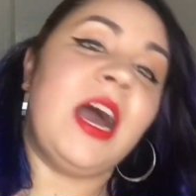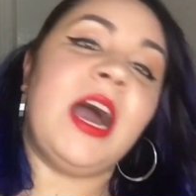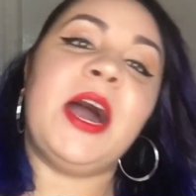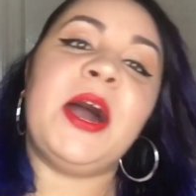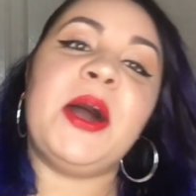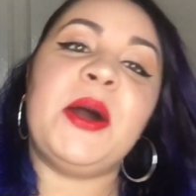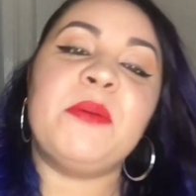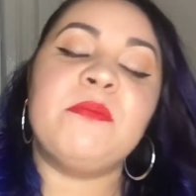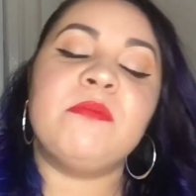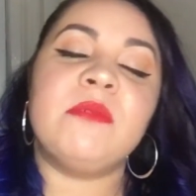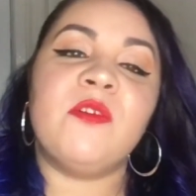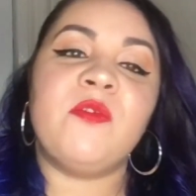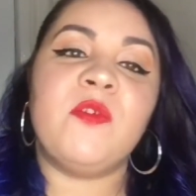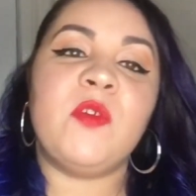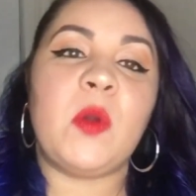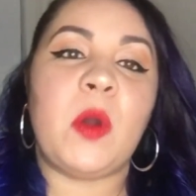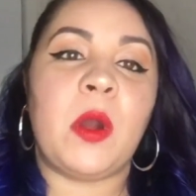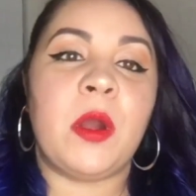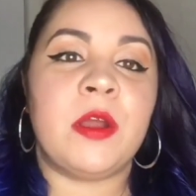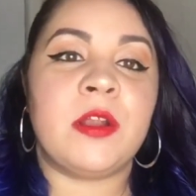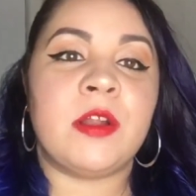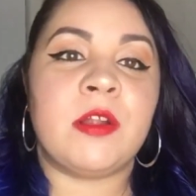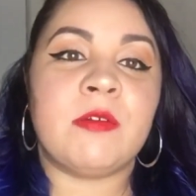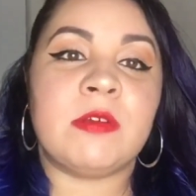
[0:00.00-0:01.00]
Um, if you
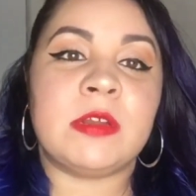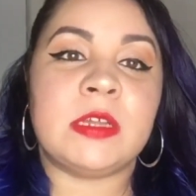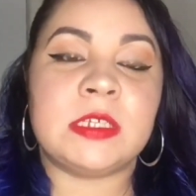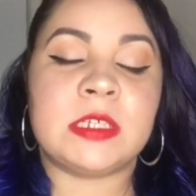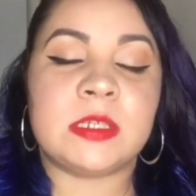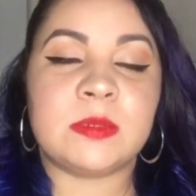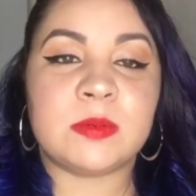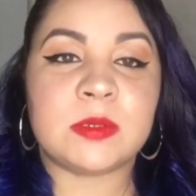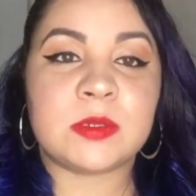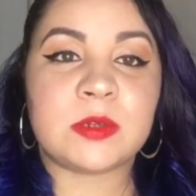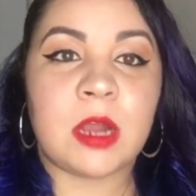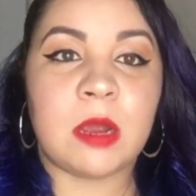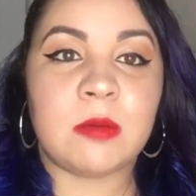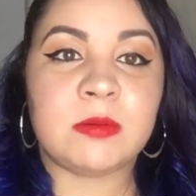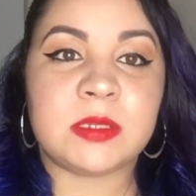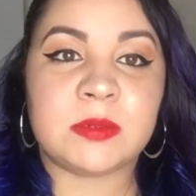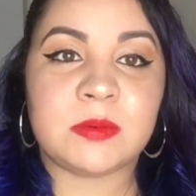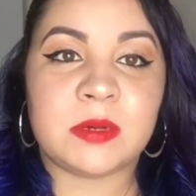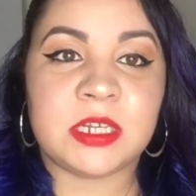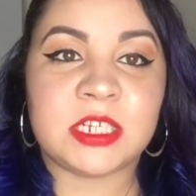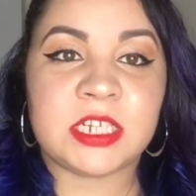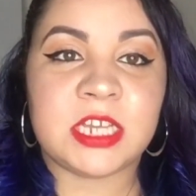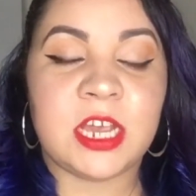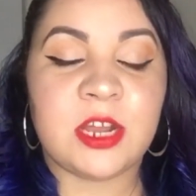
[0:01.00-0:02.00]
aren't already subscribed
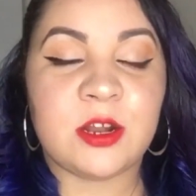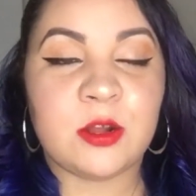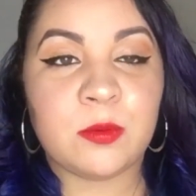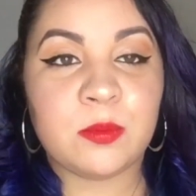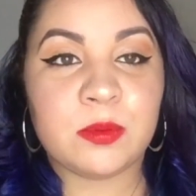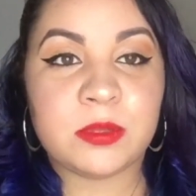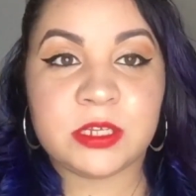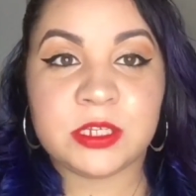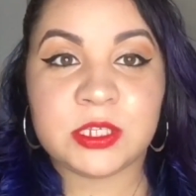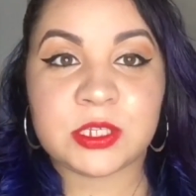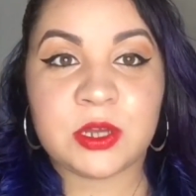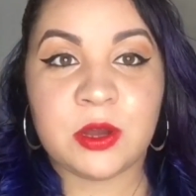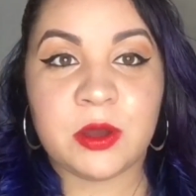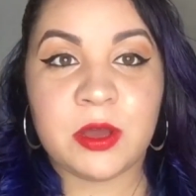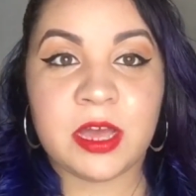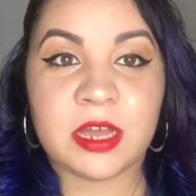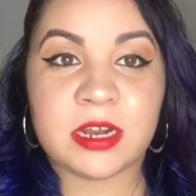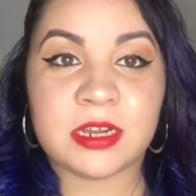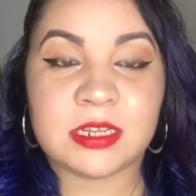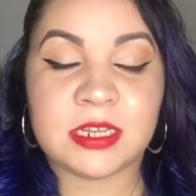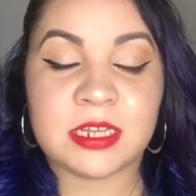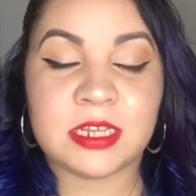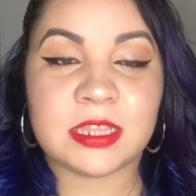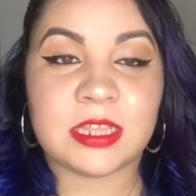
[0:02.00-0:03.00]
to my channel, please go
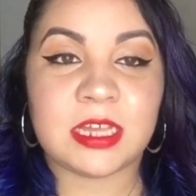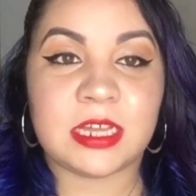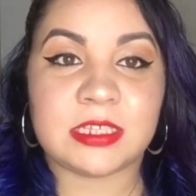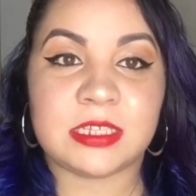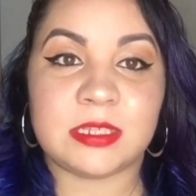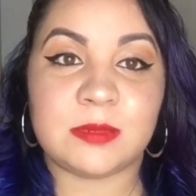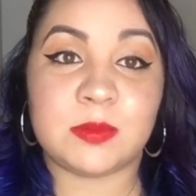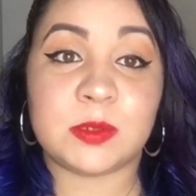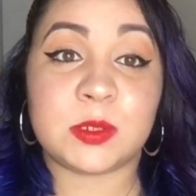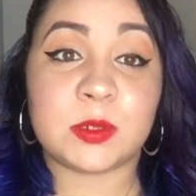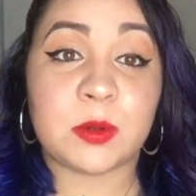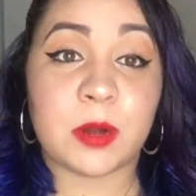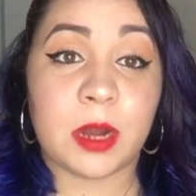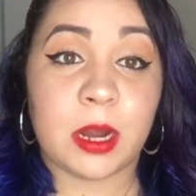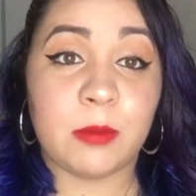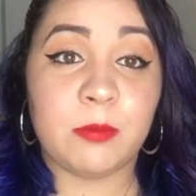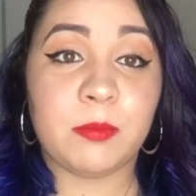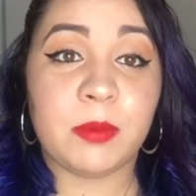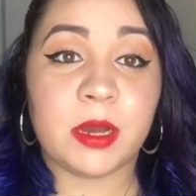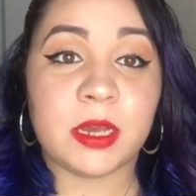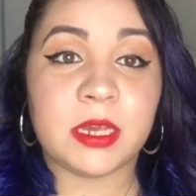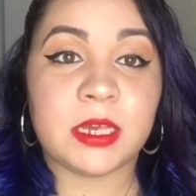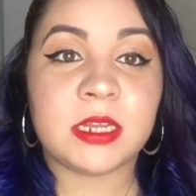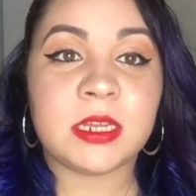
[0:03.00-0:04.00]
ahead and hit that
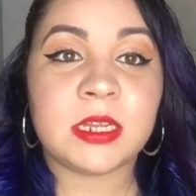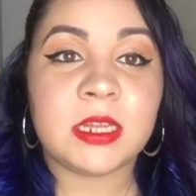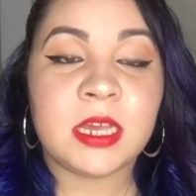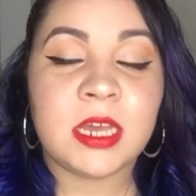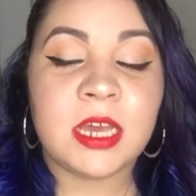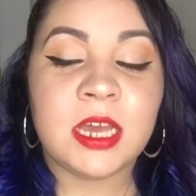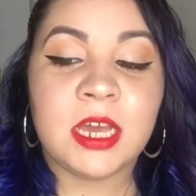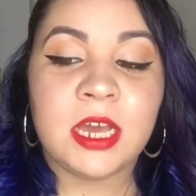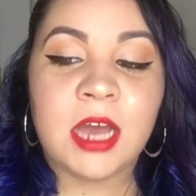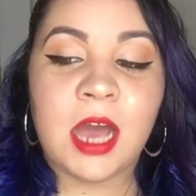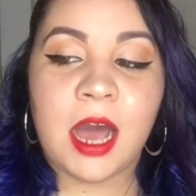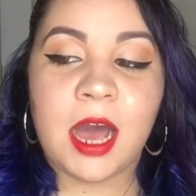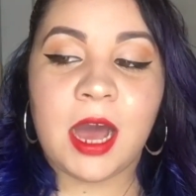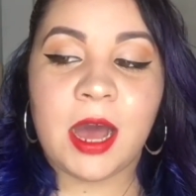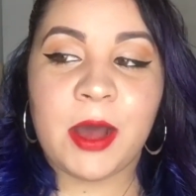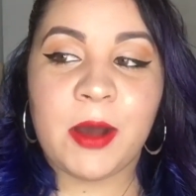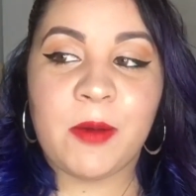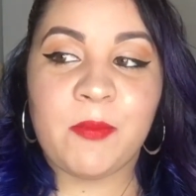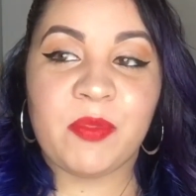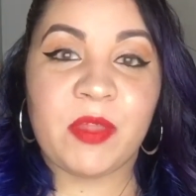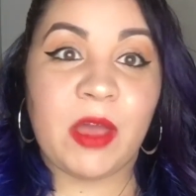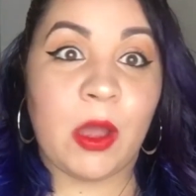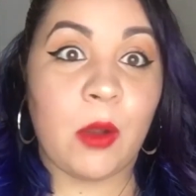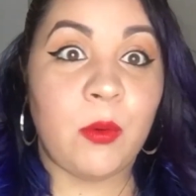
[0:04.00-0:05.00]
subscribe button.
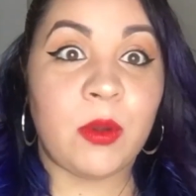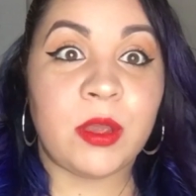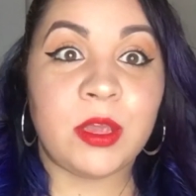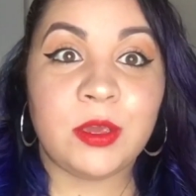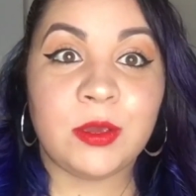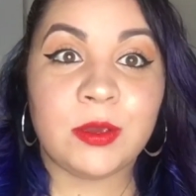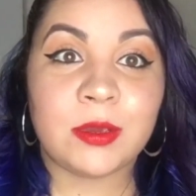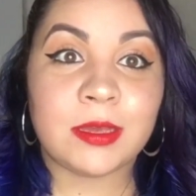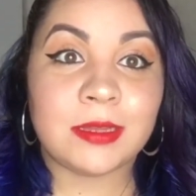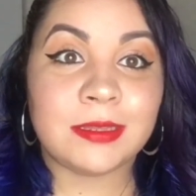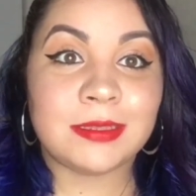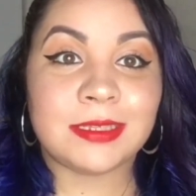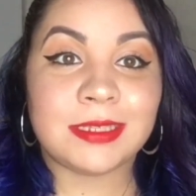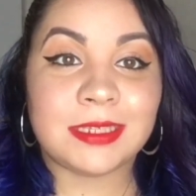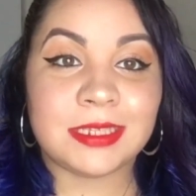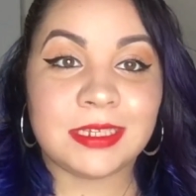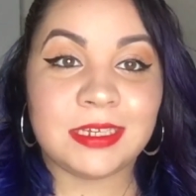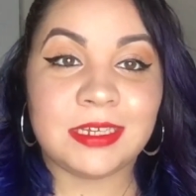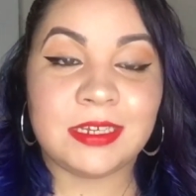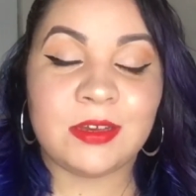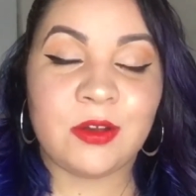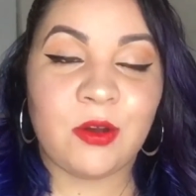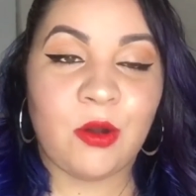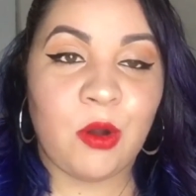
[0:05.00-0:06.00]
Um, that way you can
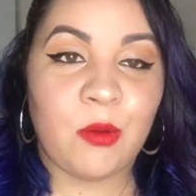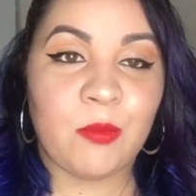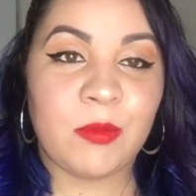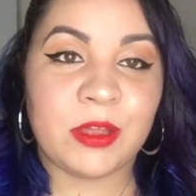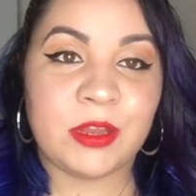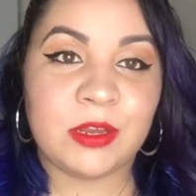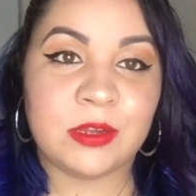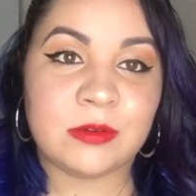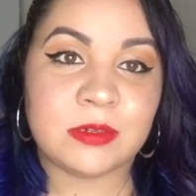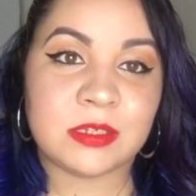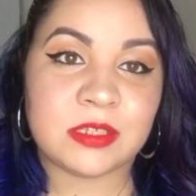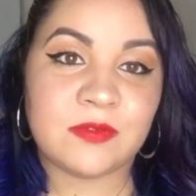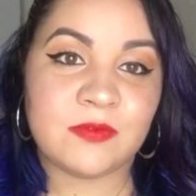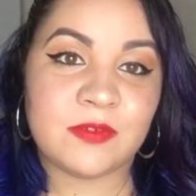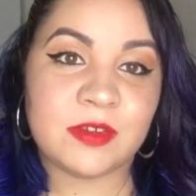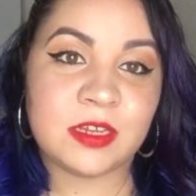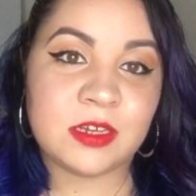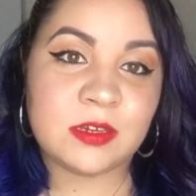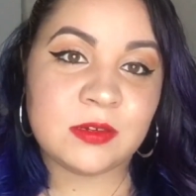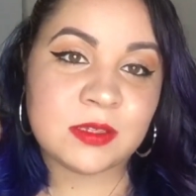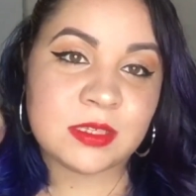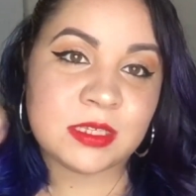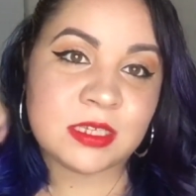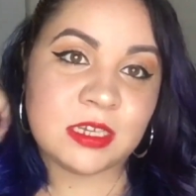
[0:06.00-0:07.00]
see all my newest
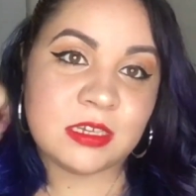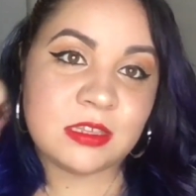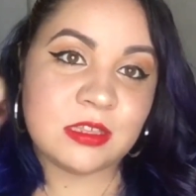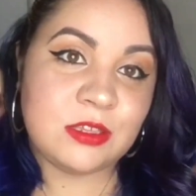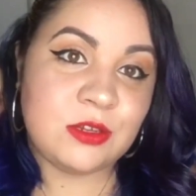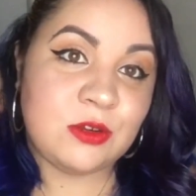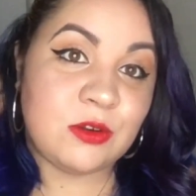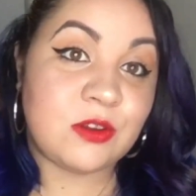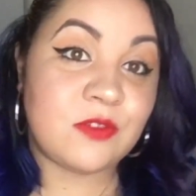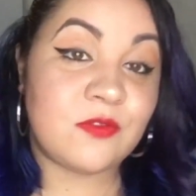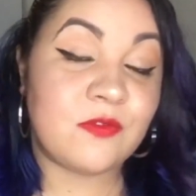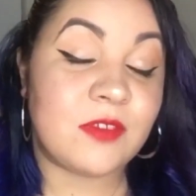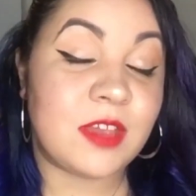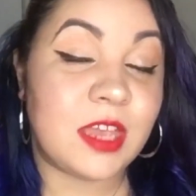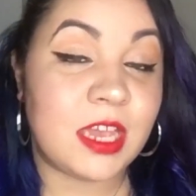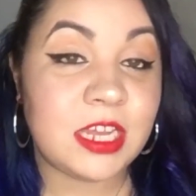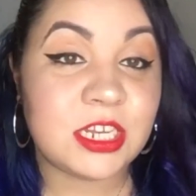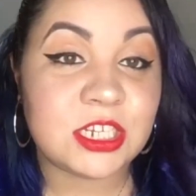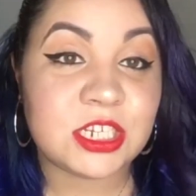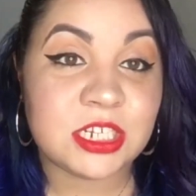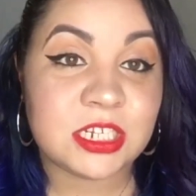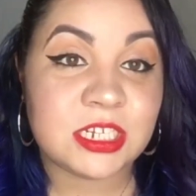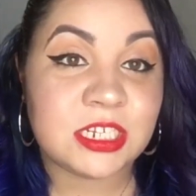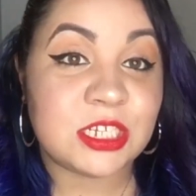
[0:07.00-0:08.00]
videos and get the
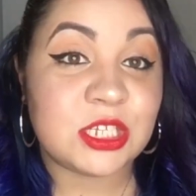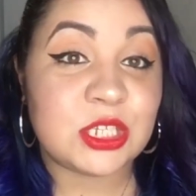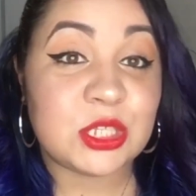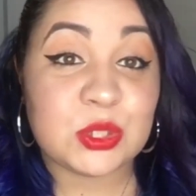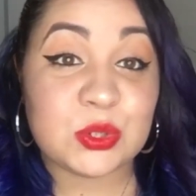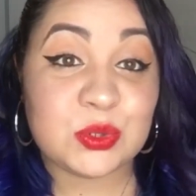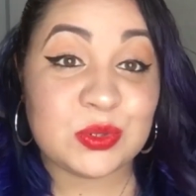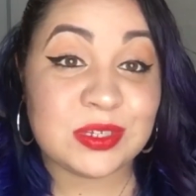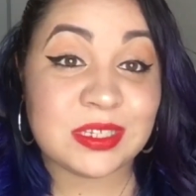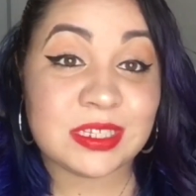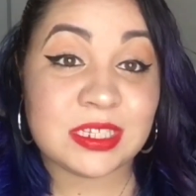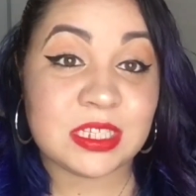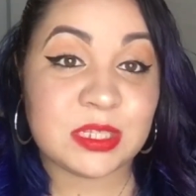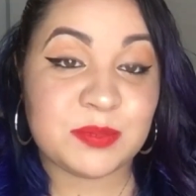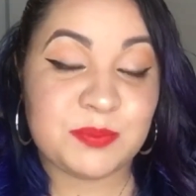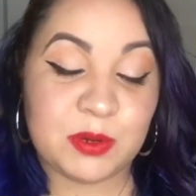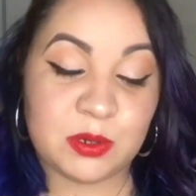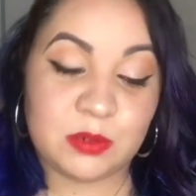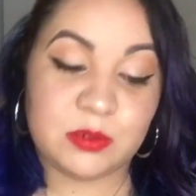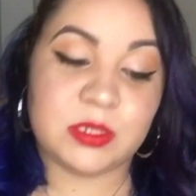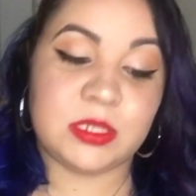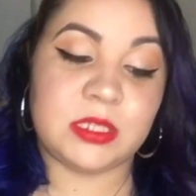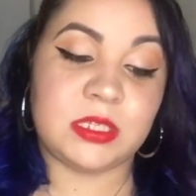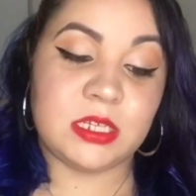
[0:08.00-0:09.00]
notification as soon as it's
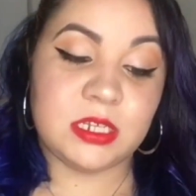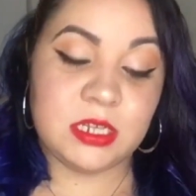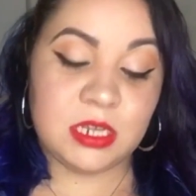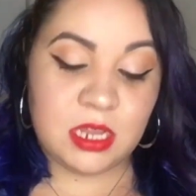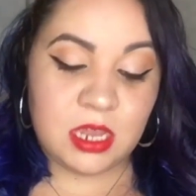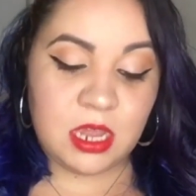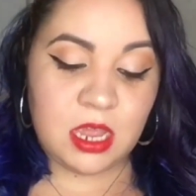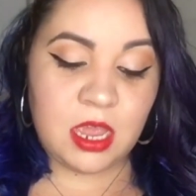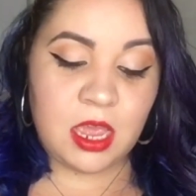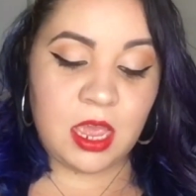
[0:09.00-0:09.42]
posted.